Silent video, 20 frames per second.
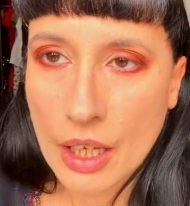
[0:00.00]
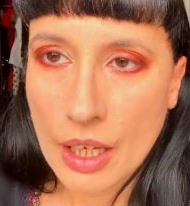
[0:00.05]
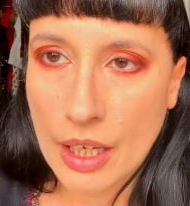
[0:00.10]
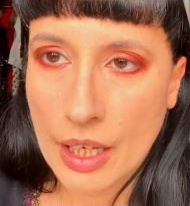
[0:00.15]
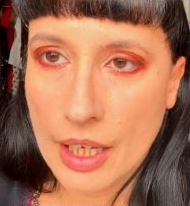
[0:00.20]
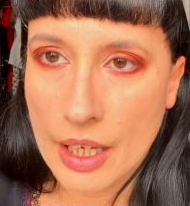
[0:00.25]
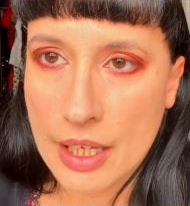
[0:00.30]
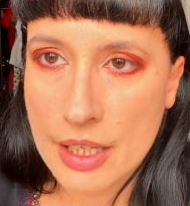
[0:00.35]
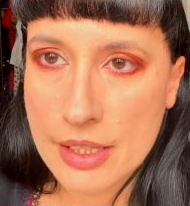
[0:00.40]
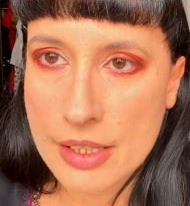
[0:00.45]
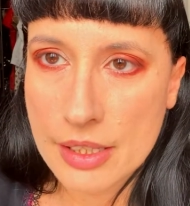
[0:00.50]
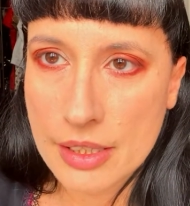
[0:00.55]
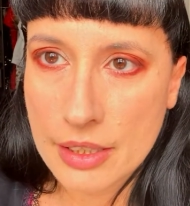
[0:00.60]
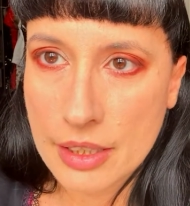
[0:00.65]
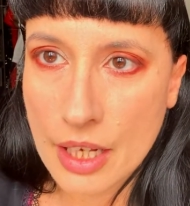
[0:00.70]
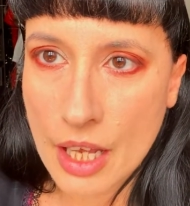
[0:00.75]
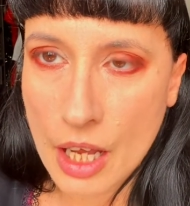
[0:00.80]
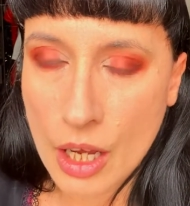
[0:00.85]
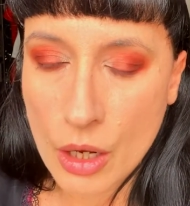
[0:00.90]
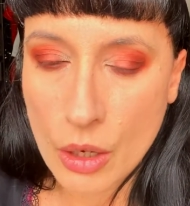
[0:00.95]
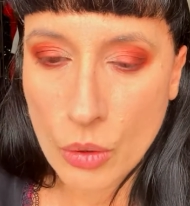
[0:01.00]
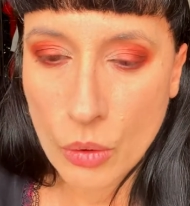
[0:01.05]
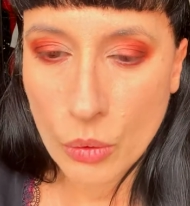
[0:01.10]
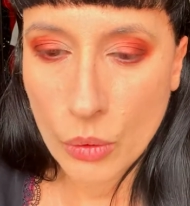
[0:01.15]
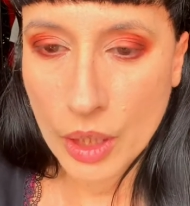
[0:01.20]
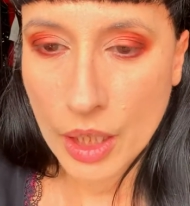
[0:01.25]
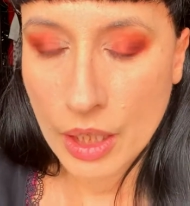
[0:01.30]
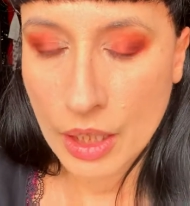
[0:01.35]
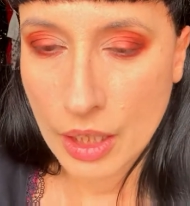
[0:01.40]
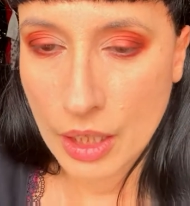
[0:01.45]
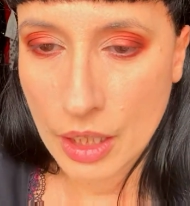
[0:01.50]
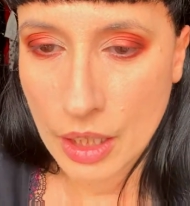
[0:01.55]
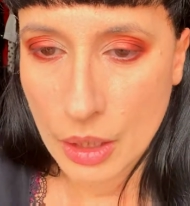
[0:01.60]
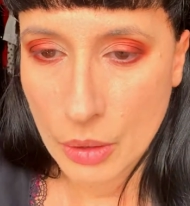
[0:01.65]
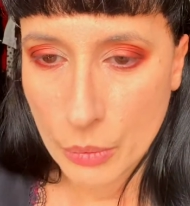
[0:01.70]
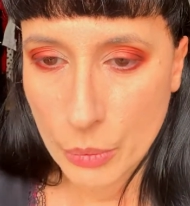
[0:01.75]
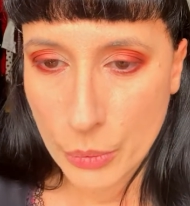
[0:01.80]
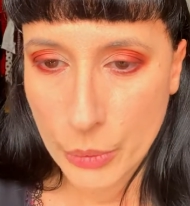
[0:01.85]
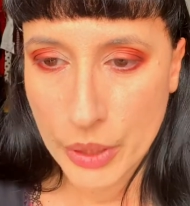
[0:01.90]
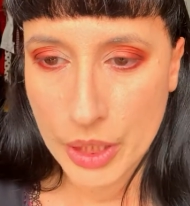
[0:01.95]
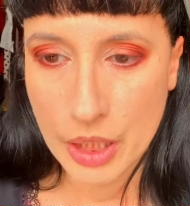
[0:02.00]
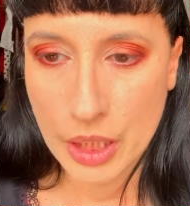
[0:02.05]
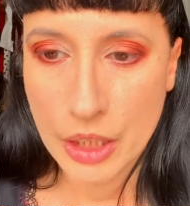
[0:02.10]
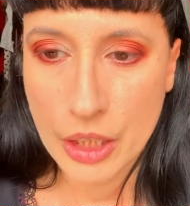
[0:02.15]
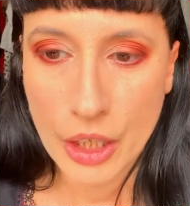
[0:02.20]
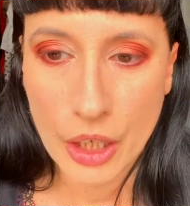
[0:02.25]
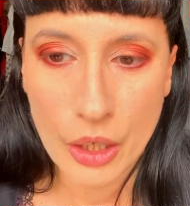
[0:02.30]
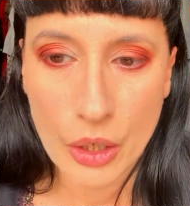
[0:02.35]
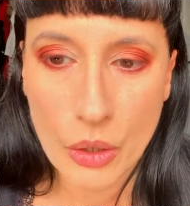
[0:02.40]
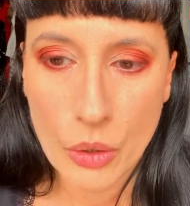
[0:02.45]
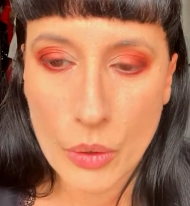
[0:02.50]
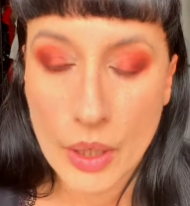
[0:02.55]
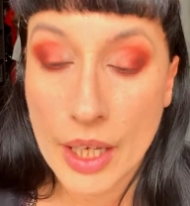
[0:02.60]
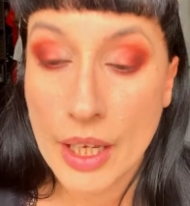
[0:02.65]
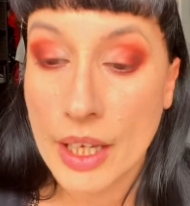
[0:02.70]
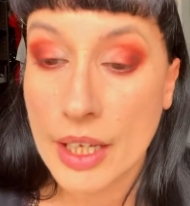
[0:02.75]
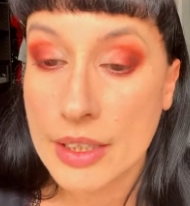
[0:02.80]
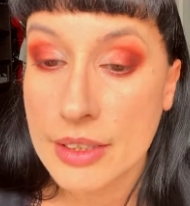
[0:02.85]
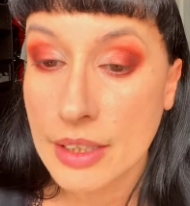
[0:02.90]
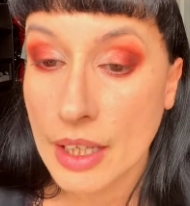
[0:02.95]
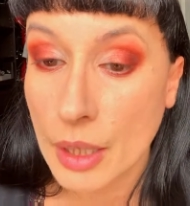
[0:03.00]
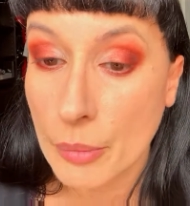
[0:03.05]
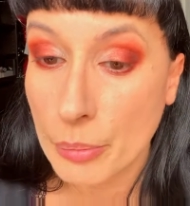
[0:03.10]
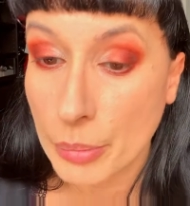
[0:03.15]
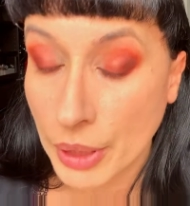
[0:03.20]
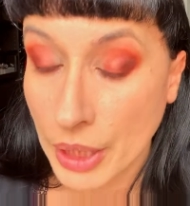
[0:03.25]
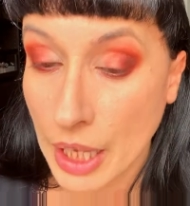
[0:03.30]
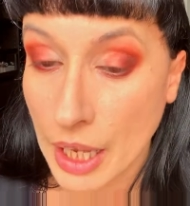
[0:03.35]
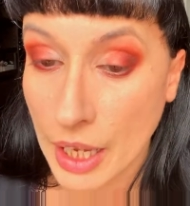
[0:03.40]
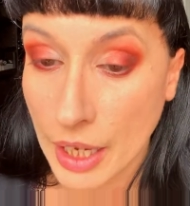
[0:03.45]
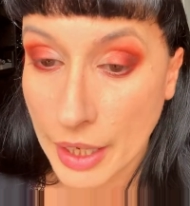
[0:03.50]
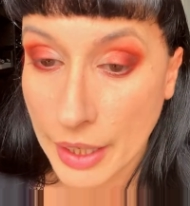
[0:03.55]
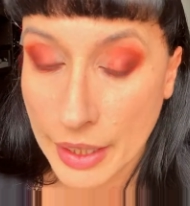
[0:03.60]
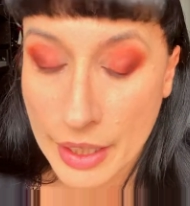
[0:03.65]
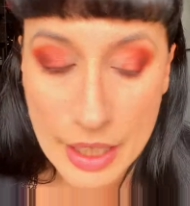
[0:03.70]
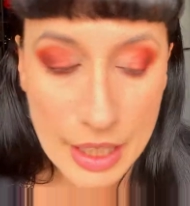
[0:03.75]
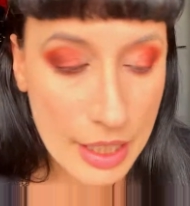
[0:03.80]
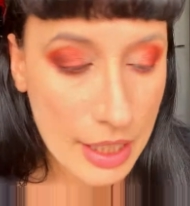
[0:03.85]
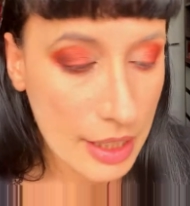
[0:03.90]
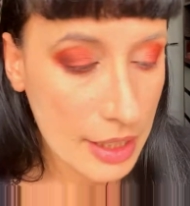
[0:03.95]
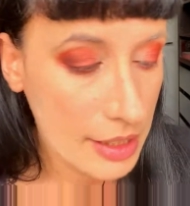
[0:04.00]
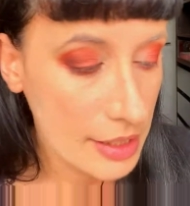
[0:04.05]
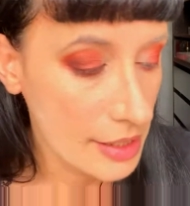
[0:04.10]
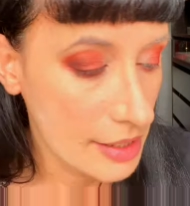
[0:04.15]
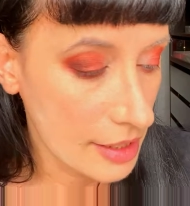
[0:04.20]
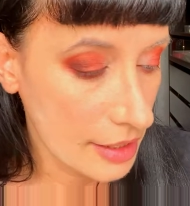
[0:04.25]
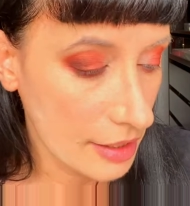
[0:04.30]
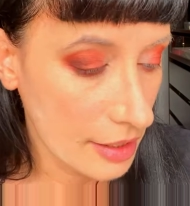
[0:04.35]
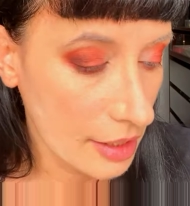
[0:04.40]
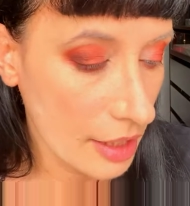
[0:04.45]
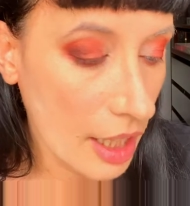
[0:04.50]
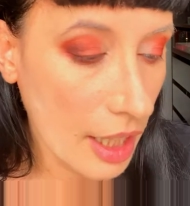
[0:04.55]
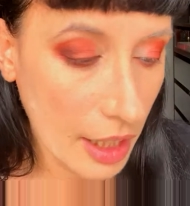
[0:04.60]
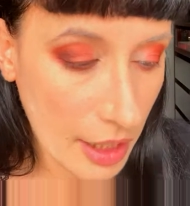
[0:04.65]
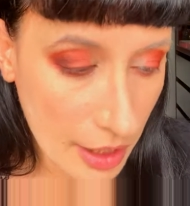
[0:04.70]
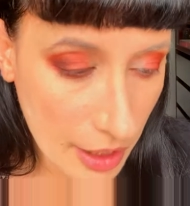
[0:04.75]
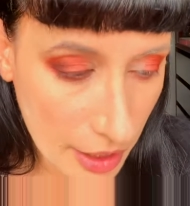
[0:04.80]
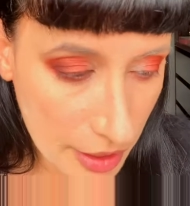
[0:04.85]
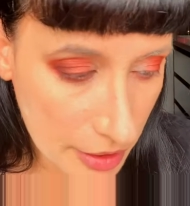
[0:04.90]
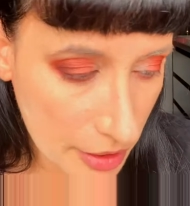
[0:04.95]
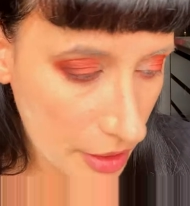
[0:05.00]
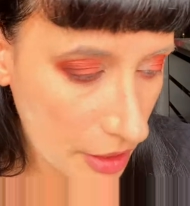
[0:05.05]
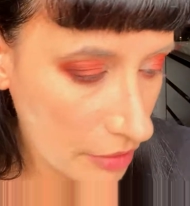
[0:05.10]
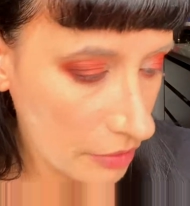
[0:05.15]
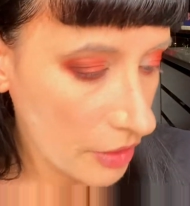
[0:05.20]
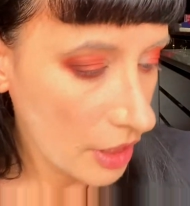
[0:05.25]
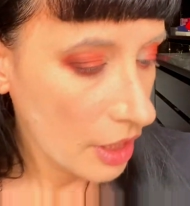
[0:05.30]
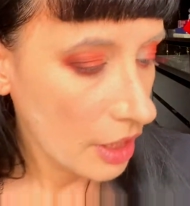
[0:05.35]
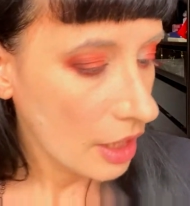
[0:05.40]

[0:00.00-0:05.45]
and now we go and apply the eyeliner.